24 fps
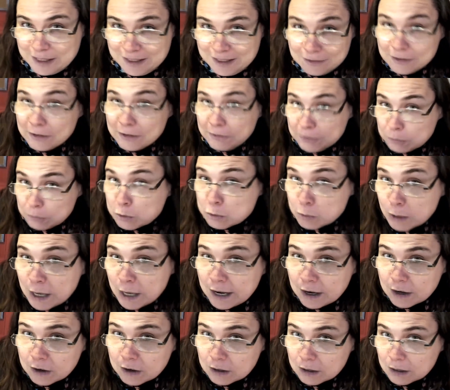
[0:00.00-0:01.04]
Even if it was
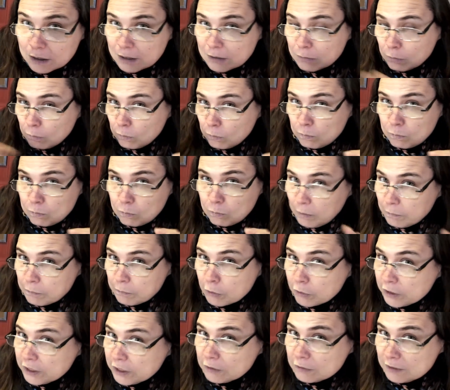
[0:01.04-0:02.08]
rare, one
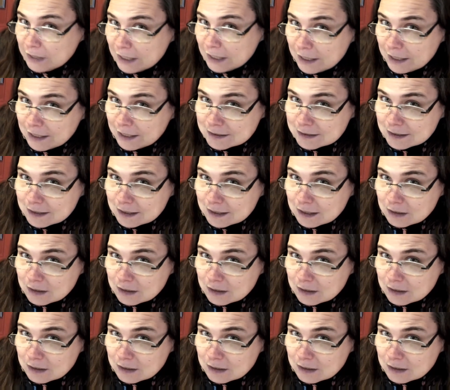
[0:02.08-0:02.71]
point you did it.